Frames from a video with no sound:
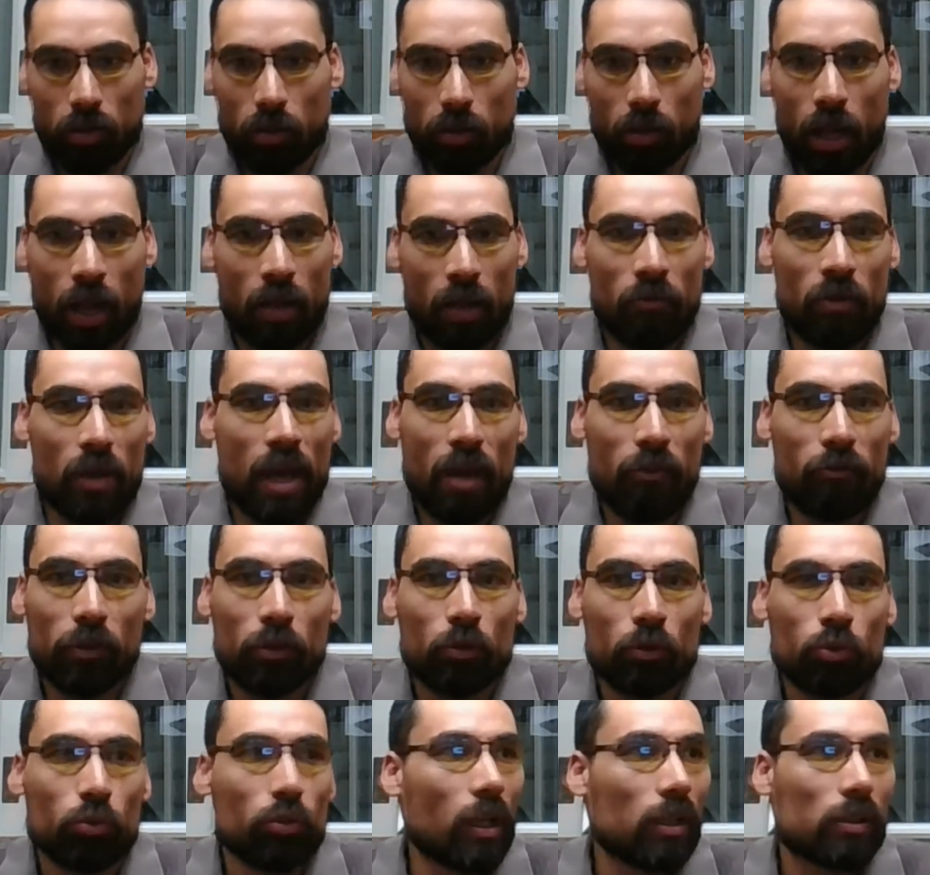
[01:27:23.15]
I will have it
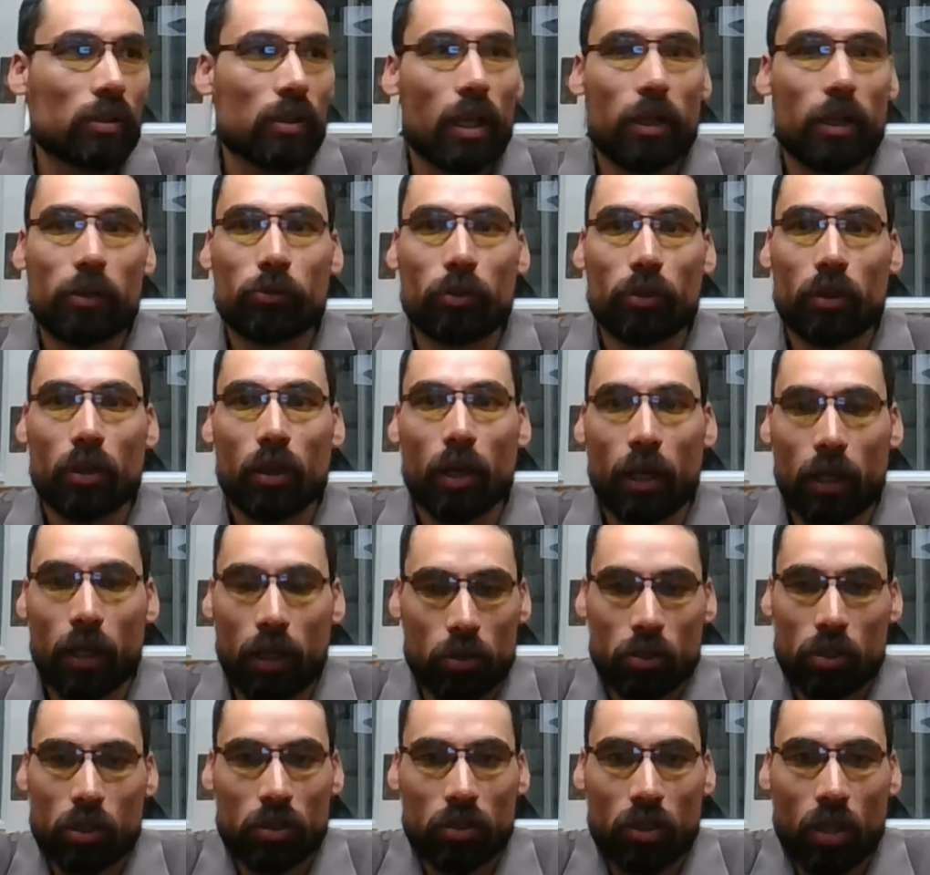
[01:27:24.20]
2 days later. I can
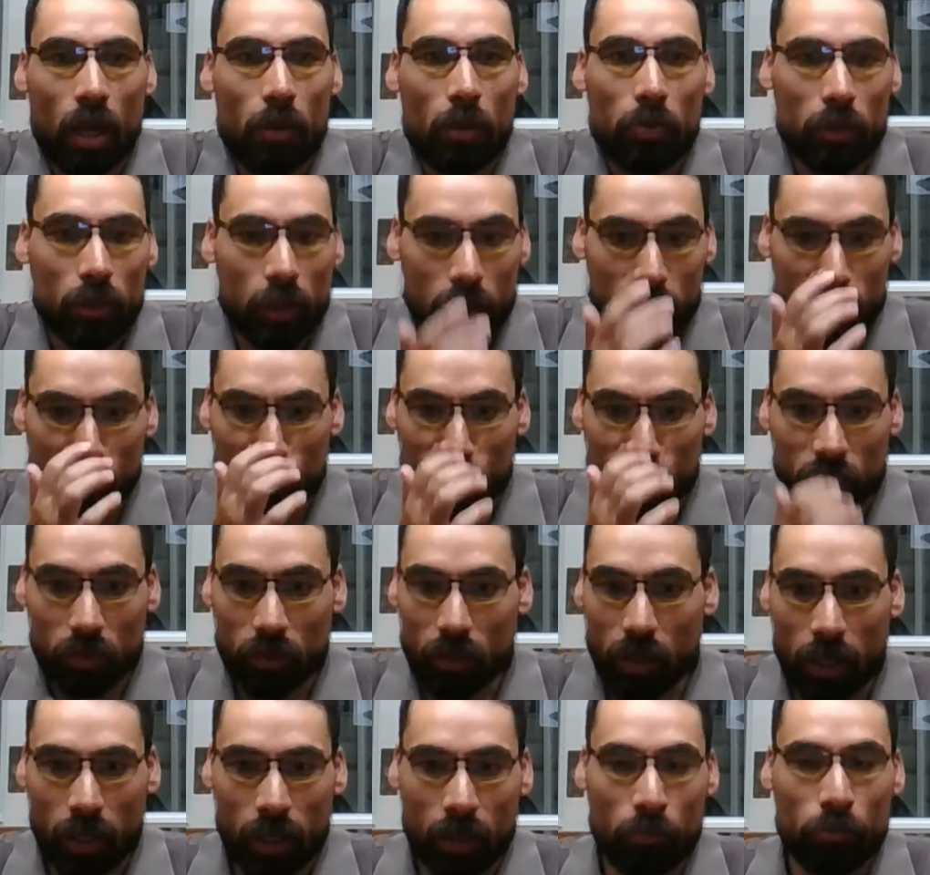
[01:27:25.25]
just type it in,
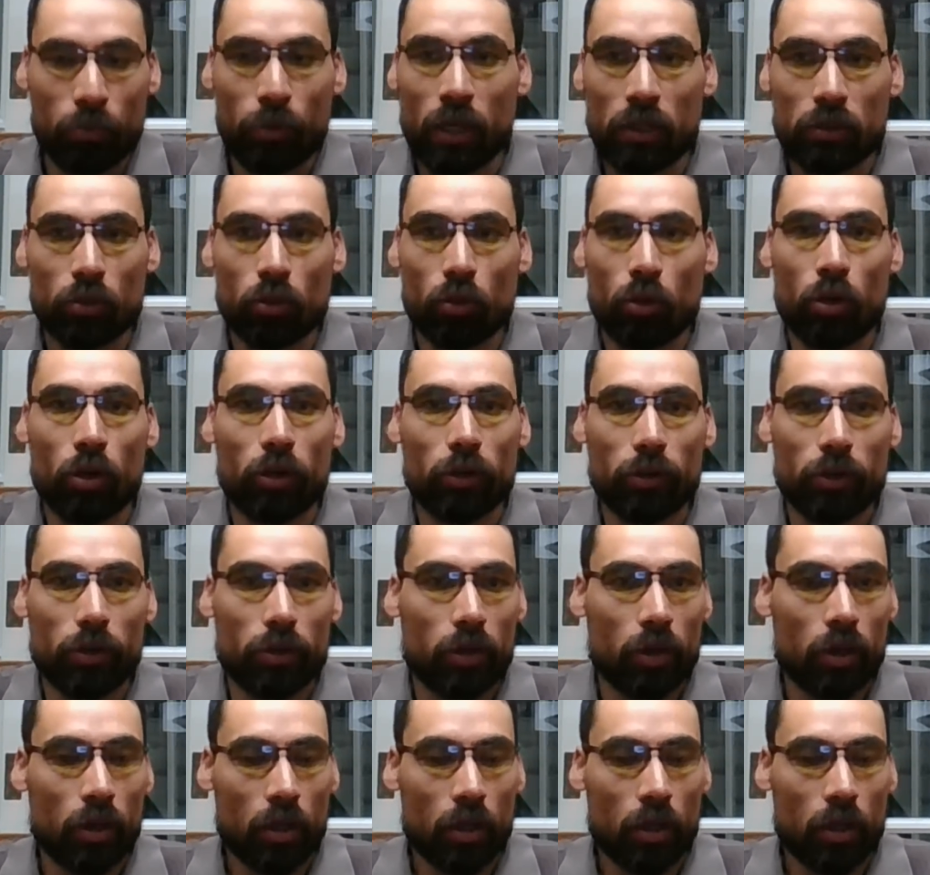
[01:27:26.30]
I can press on order.